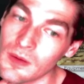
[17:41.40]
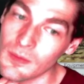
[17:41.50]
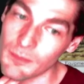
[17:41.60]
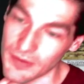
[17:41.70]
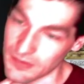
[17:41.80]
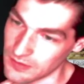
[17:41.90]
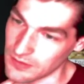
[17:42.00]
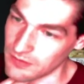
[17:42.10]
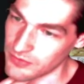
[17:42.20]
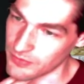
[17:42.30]
I
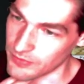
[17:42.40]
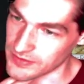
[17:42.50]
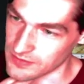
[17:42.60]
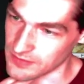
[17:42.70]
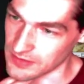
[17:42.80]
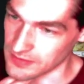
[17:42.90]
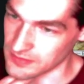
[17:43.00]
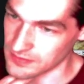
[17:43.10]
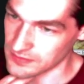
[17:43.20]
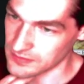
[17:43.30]
love the rest of these.
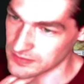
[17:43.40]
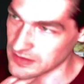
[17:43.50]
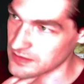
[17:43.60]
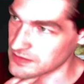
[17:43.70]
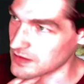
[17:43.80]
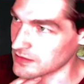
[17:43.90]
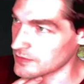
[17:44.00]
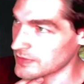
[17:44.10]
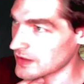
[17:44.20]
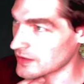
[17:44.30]
Seething Song could
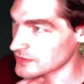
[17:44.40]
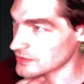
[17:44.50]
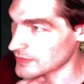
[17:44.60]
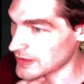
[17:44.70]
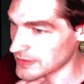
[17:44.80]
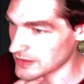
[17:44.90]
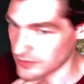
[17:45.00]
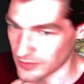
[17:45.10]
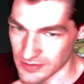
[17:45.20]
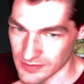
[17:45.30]
be also a maybe.
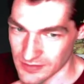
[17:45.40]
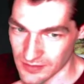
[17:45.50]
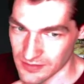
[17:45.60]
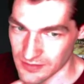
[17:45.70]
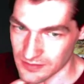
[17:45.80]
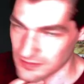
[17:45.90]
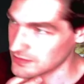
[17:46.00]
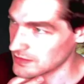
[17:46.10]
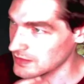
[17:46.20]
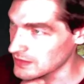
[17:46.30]
Green Sun
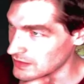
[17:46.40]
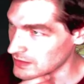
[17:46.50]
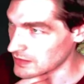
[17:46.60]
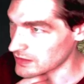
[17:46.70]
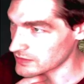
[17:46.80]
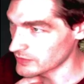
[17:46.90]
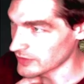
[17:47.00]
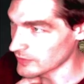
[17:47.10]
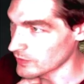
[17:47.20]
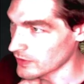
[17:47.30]
doesn't really
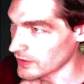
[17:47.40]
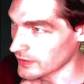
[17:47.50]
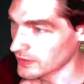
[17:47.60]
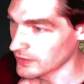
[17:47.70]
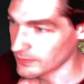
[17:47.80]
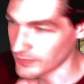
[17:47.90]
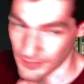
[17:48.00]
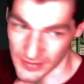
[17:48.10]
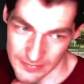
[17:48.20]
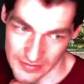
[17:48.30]
work, but
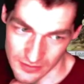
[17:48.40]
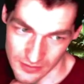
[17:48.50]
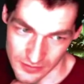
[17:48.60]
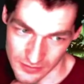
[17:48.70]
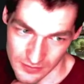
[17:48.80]
maybe it could.